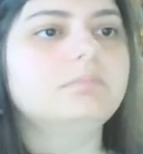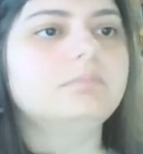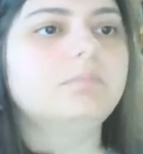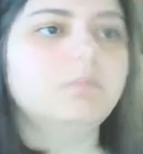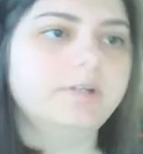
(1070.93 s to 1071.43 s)

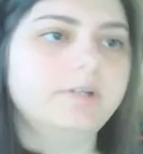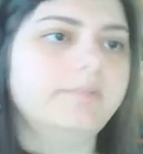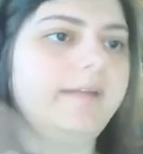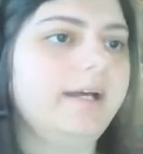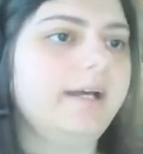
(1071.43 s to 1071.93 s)
with
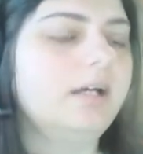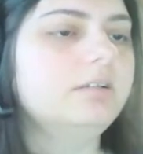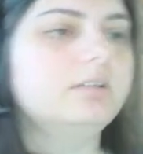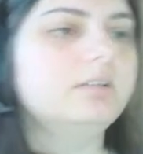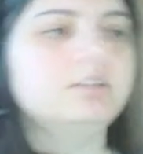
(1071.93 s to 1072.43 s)
that,
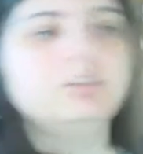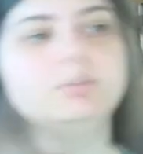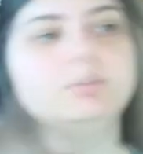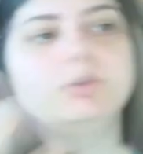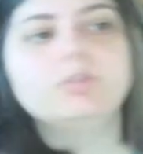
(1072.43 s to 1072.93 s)
and then you
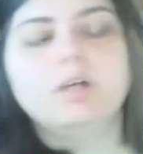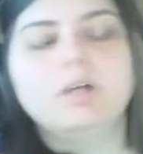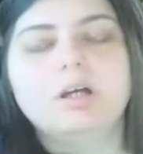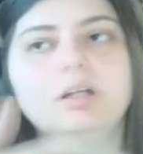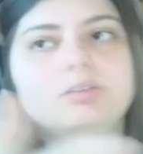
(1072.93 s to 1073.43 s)
move
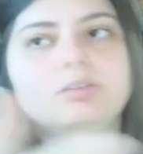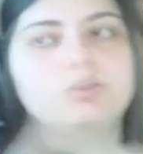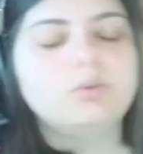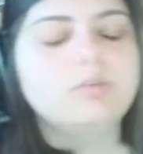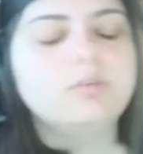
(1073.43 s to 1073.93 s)
on
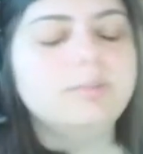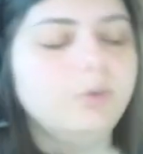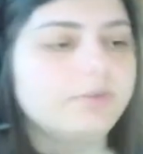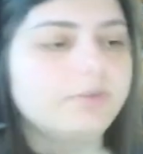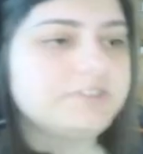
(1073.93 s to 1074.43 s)
to the
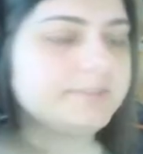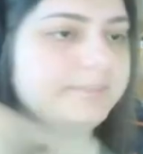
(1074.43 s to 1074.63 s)
morphs.